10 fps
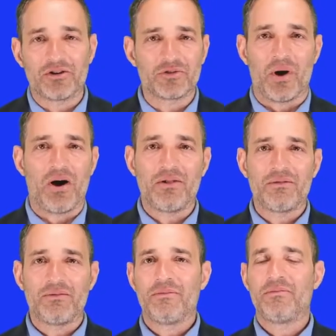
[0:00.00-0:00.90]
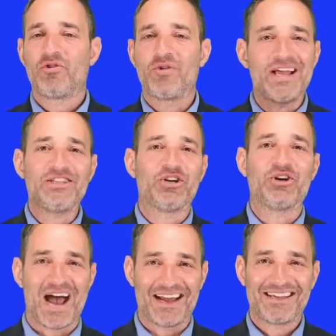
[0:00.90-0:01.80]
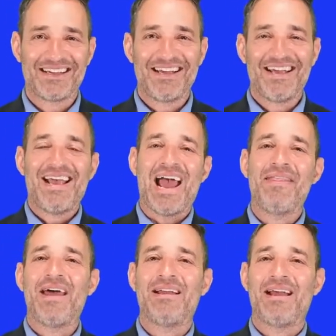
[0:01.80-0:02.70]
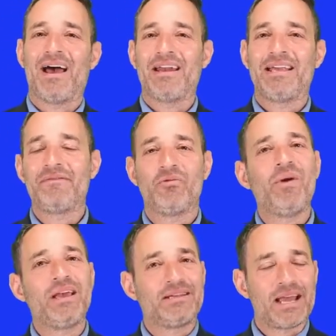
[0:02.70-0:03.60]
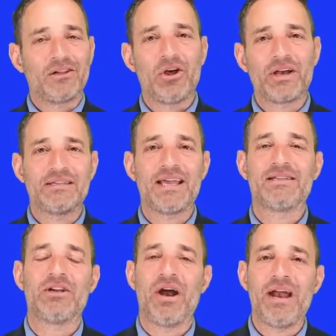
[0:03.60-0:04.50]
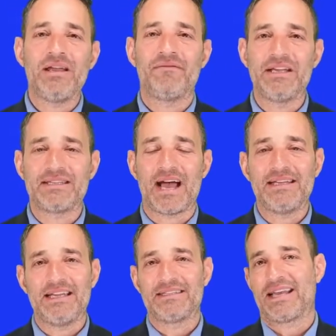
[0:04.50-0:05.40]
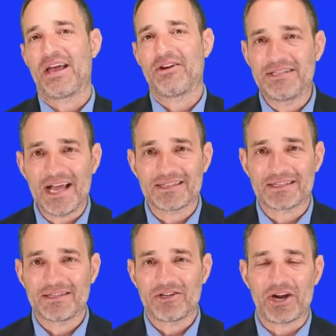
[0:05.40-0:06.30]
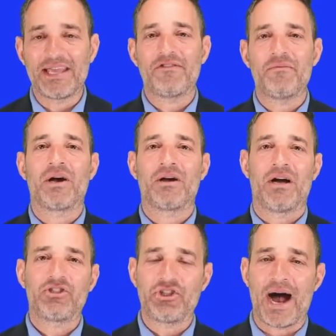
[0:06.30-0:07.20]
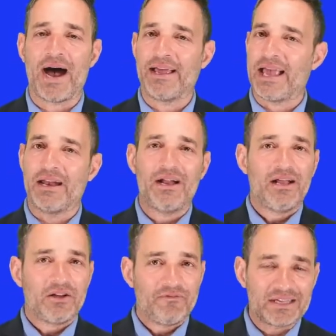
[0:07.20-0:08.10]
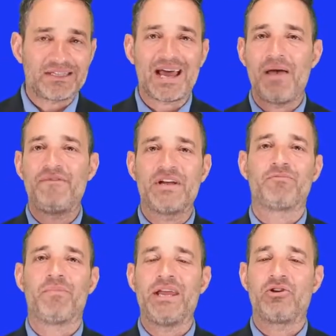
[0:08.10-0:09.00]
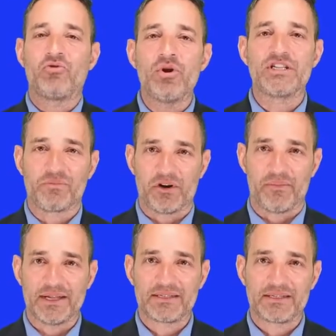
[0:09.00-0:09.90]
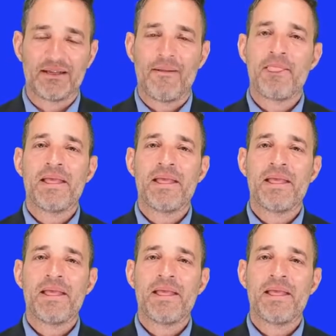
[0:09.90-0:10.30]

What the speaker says: big or small, crazy or not. And then on a given week, take a look and say, is there any of these ideas that I could test? Could I give them a shot? Again, fixed time, fixed money, crude experiments.